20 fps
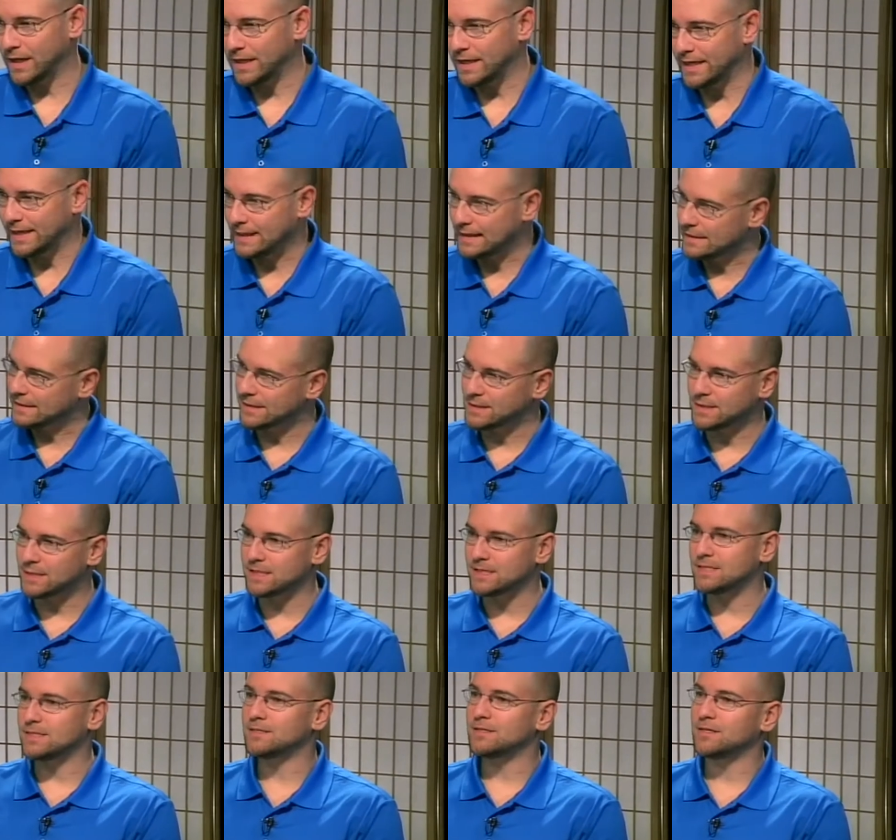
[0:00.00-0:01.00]
quickly,
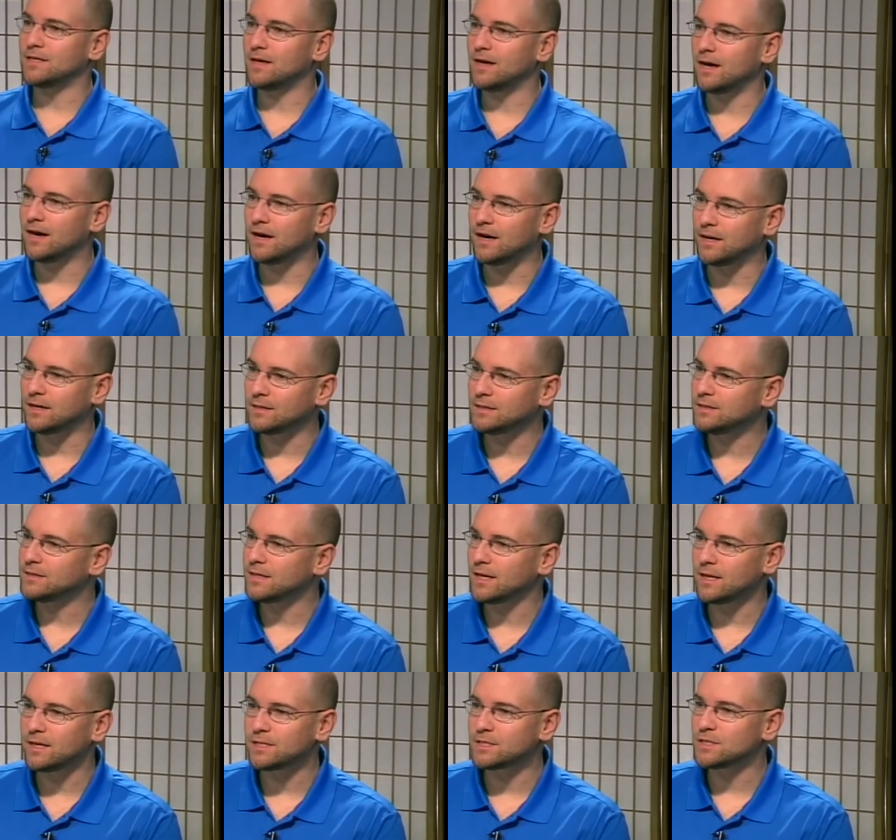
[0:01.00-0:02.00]
just uh,
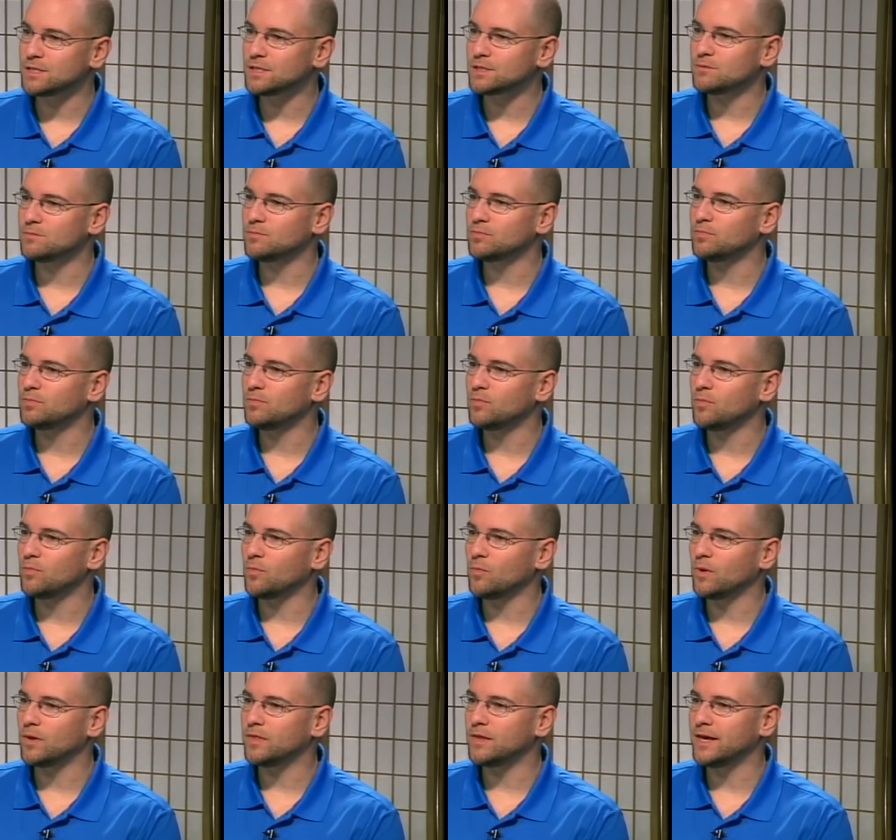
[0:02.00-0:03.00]
tell us
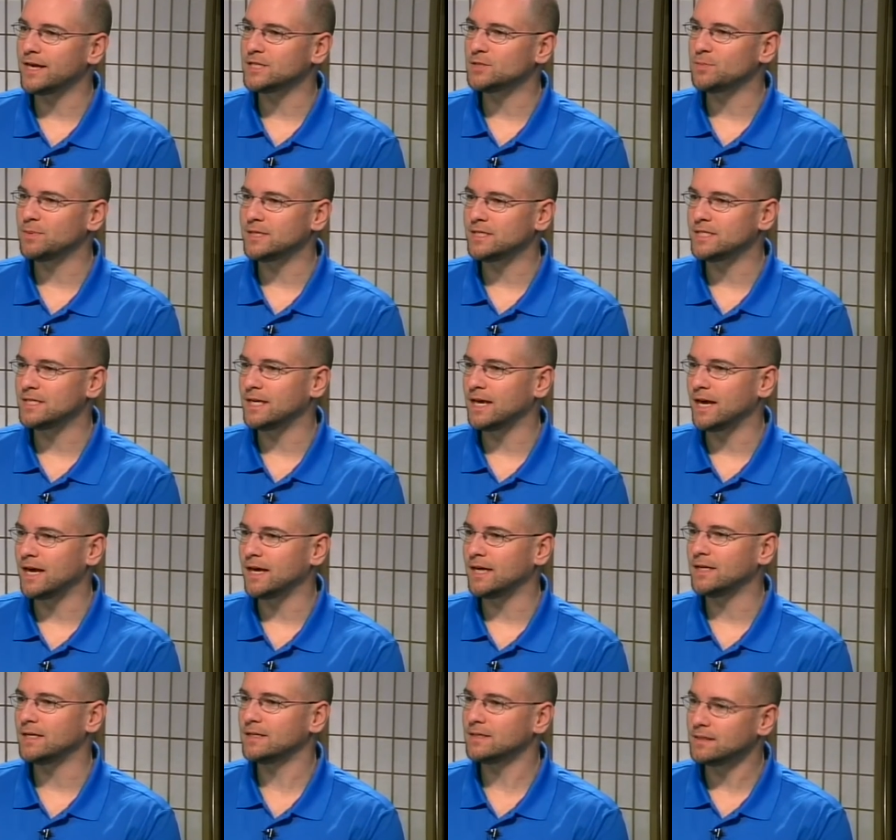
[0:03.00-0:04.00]
what the
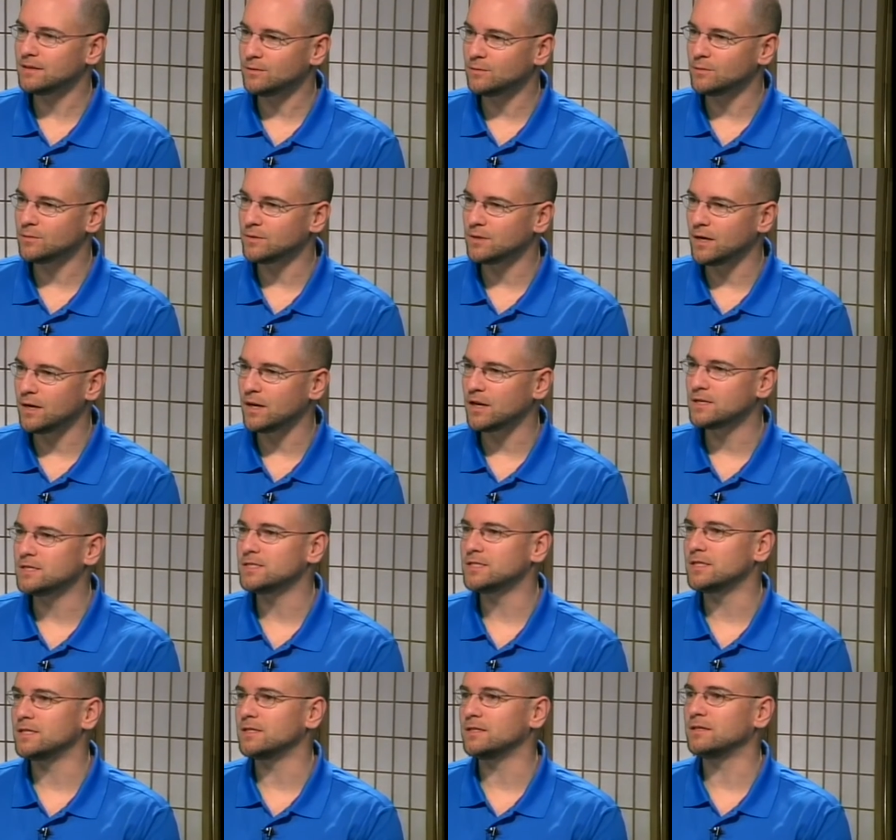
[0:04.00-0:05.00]
SPCA
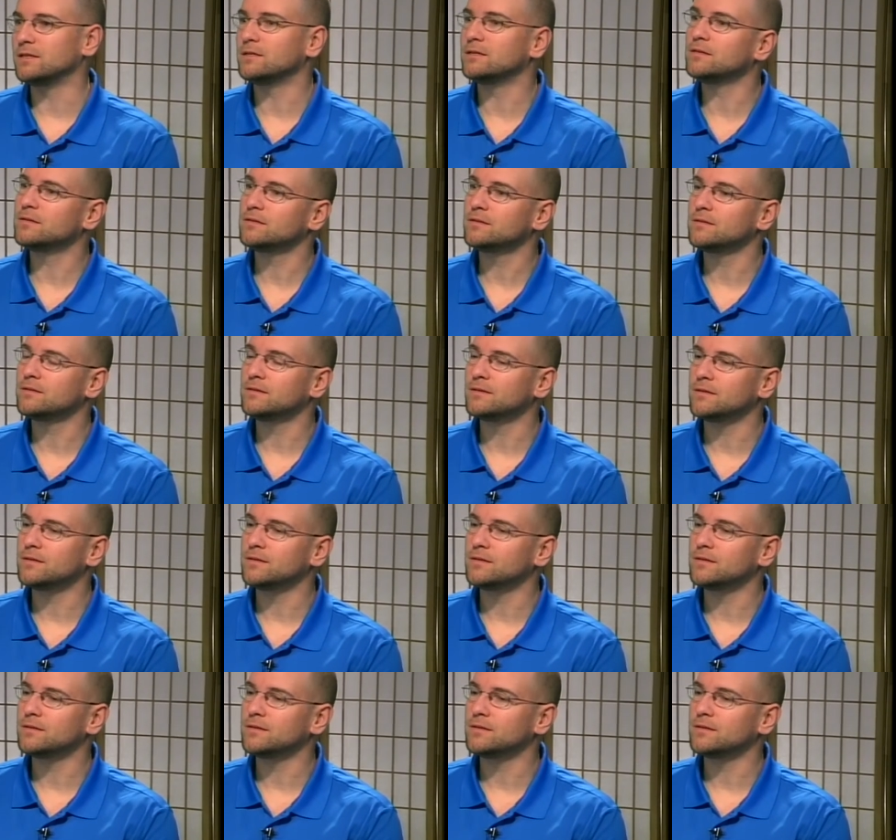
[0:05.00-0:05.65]
does and,